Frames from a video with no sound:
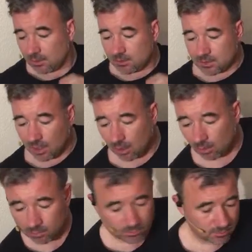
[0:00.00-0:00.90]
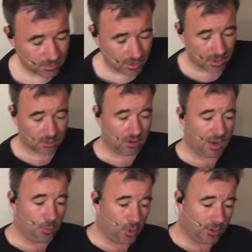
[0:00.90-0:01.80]
So
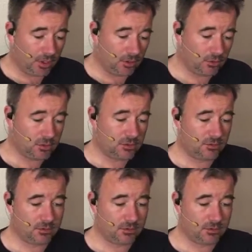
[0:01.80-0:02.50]
grabbed one of those